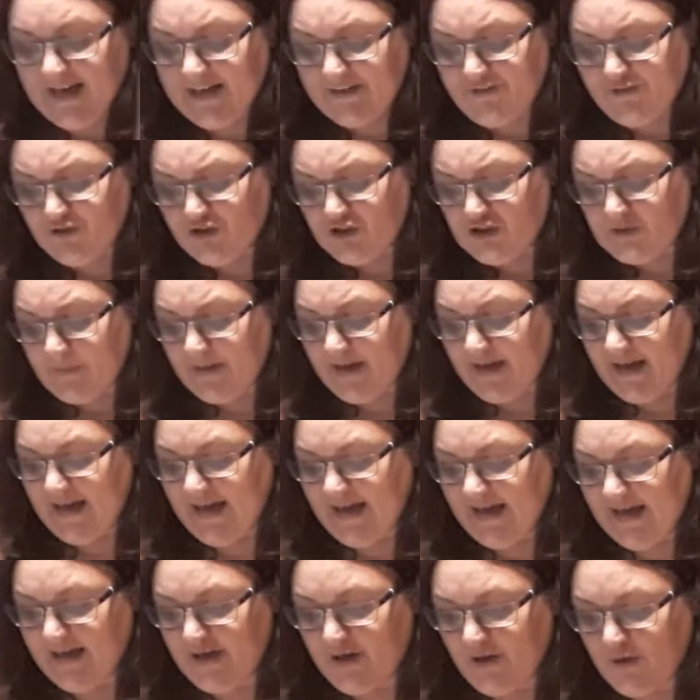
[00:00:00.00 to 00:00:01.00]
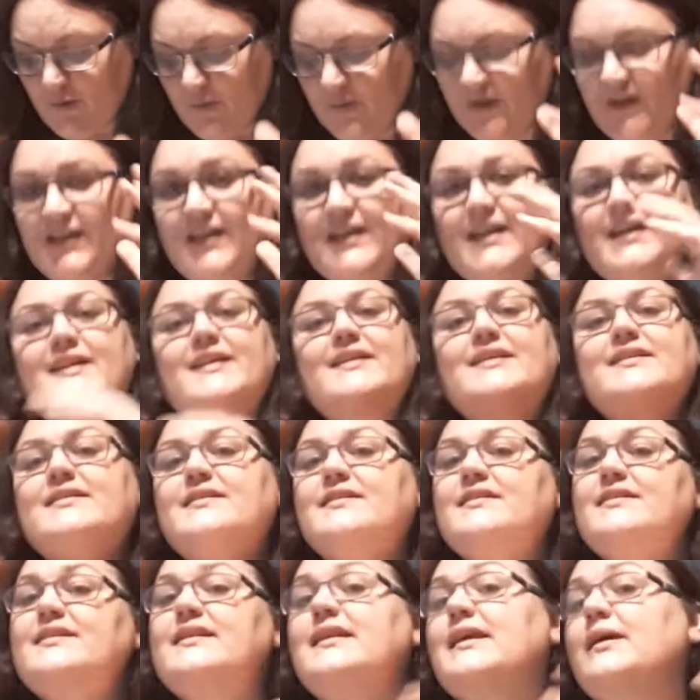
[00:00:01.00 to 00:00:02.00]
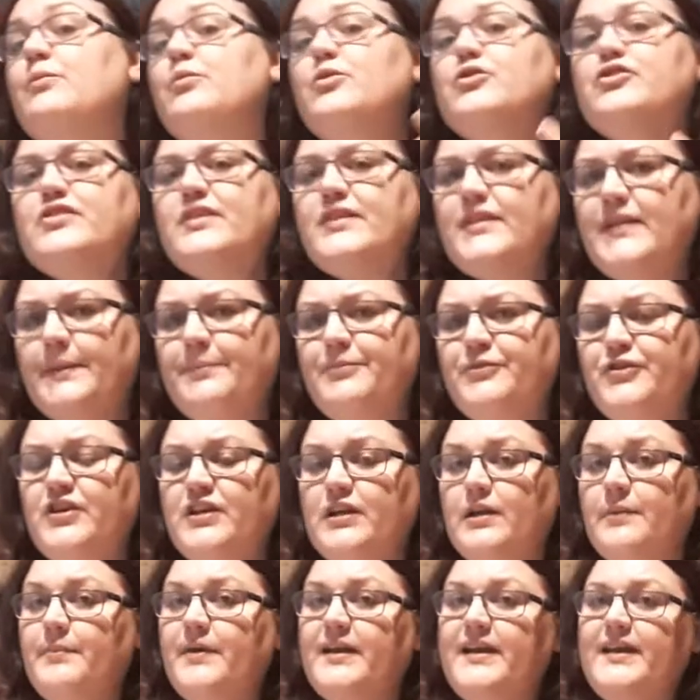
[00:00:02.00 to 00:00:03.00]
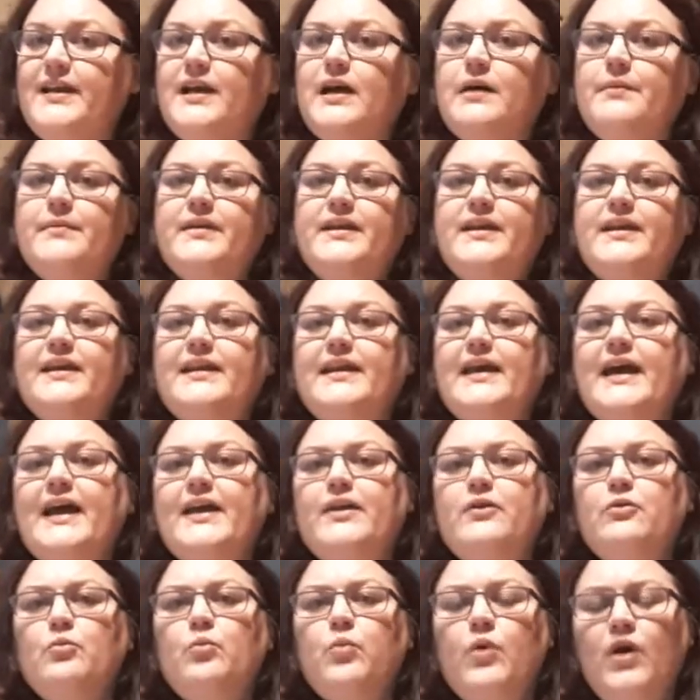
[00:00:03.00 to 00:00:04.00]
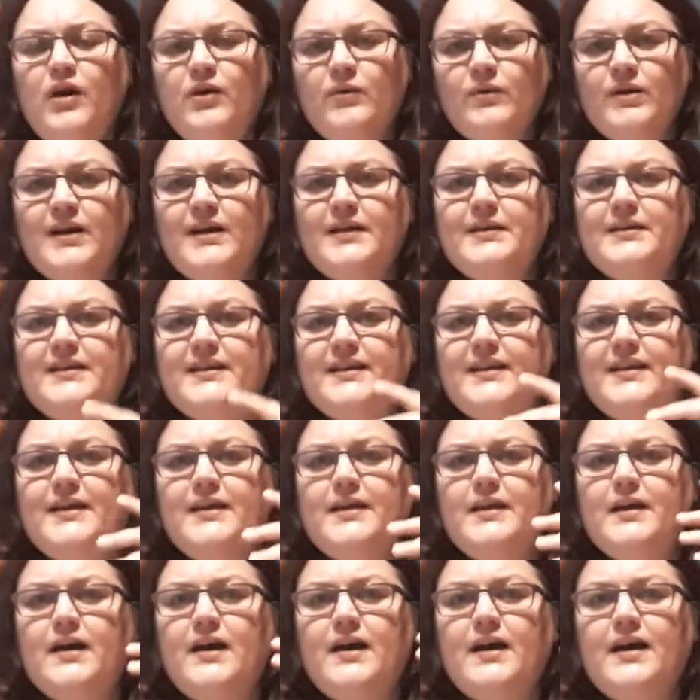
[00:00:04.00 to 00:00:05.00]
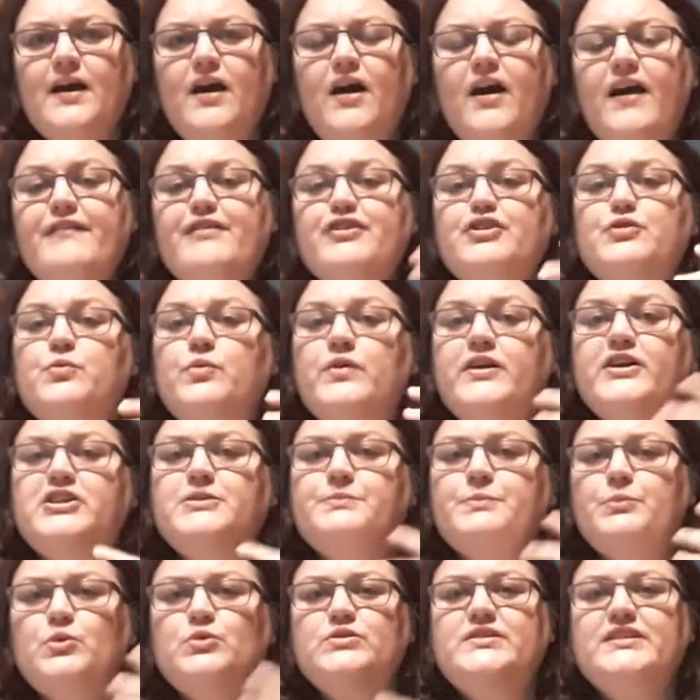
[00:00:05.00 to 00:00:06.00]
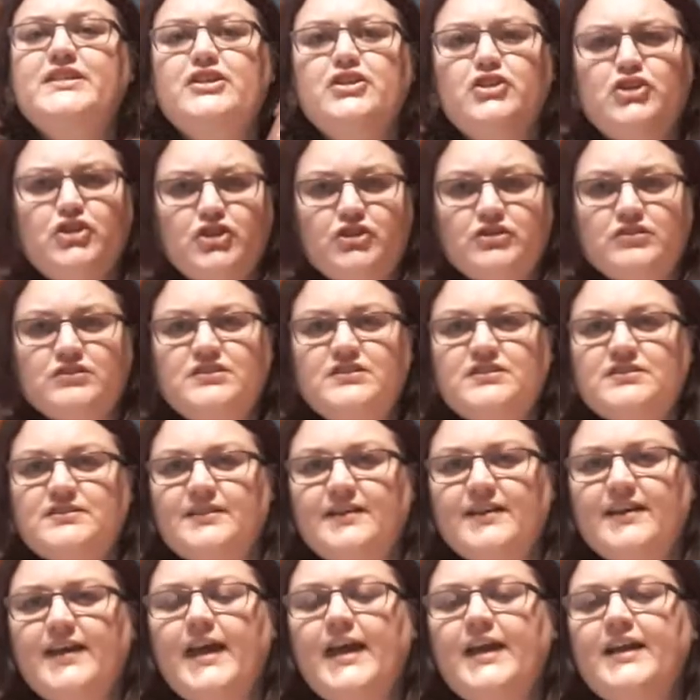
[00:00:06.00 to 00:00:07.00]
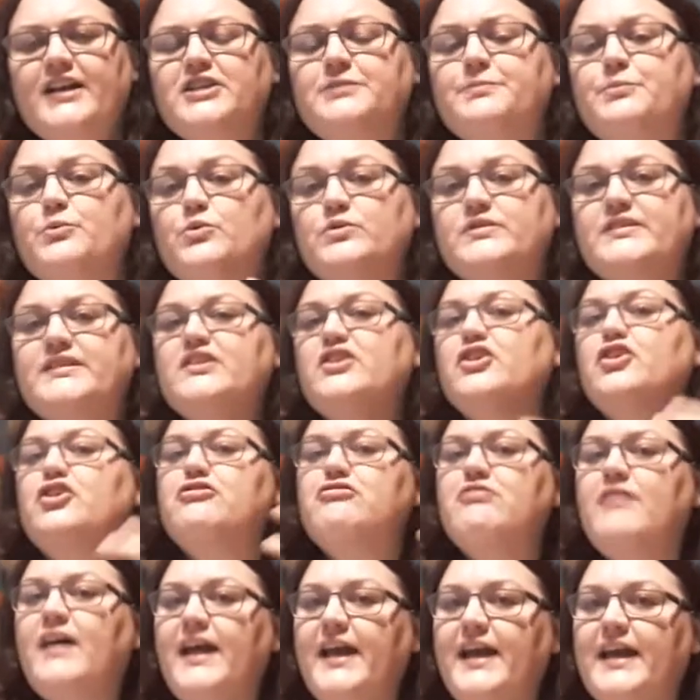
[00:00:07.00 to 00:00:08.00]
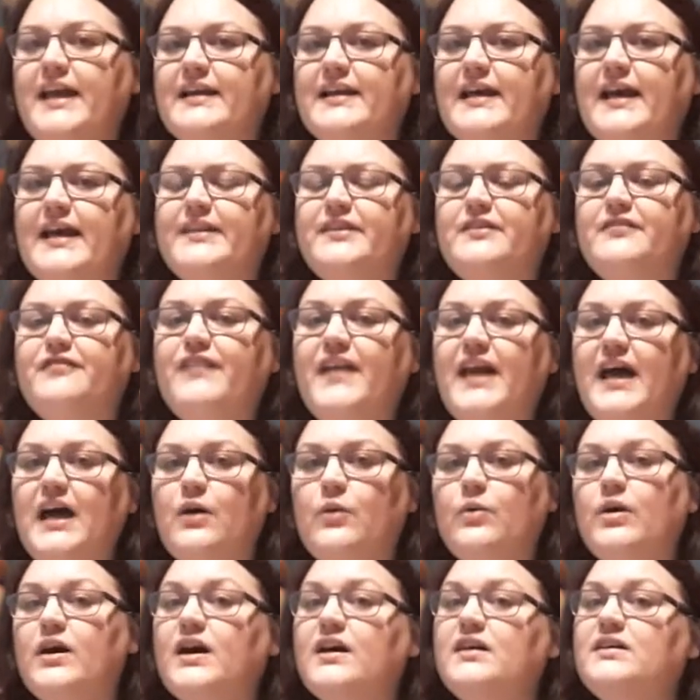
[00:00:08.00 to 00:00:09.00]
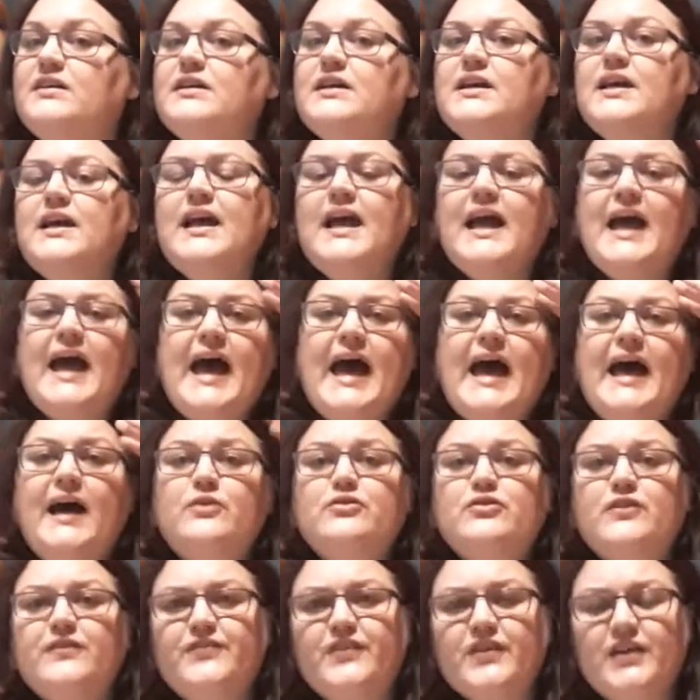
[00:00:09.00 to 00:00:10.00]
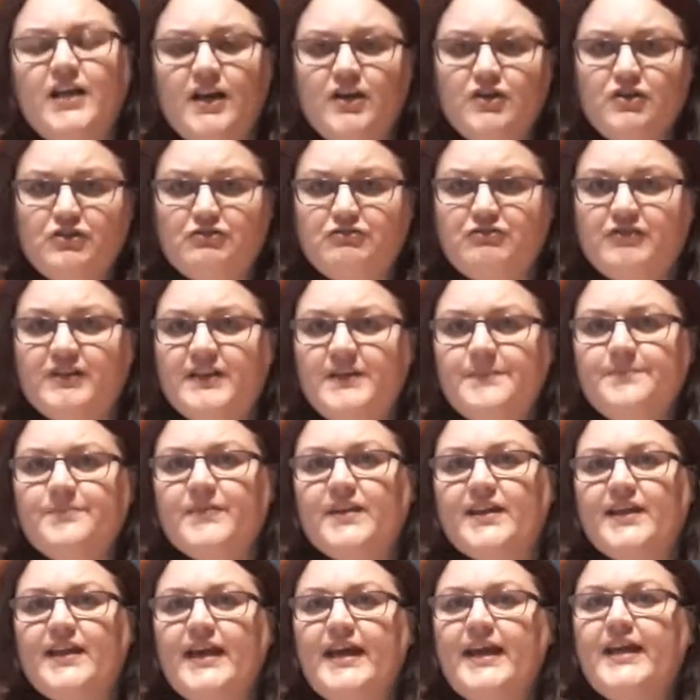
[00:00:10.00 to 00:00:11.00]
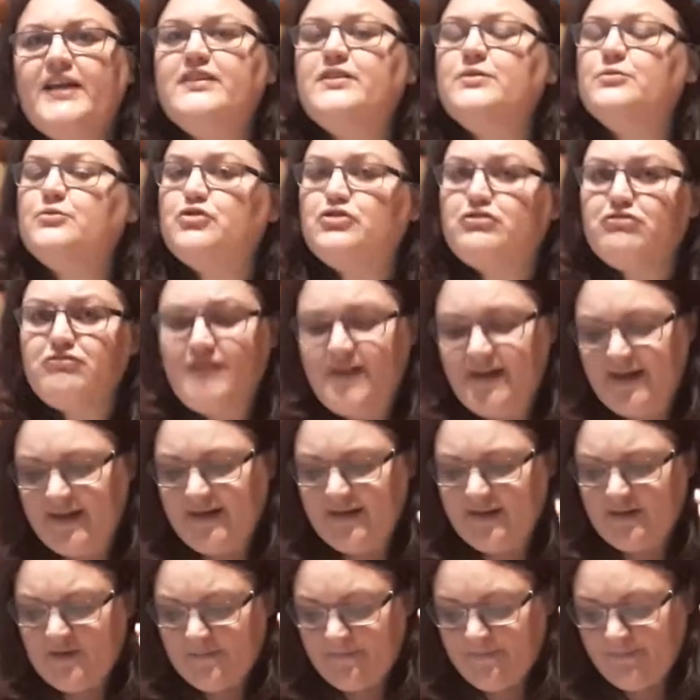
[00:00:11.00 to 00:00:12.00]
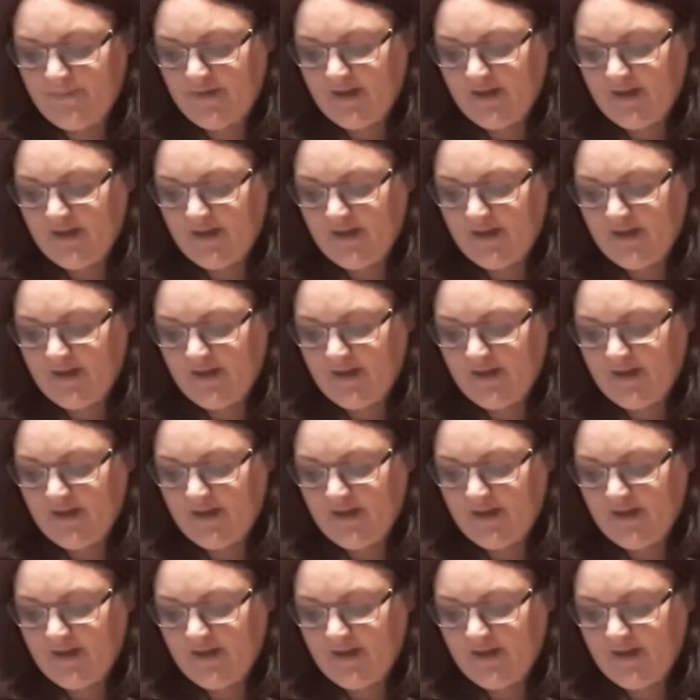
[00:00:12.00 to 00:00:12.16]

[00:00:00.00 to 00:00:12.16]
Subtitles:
It talks about how there was absolutely no money coming in, and while the Irish were exporting goods, okay, exporting the grain and the flour out of the country, okay, because it was trade,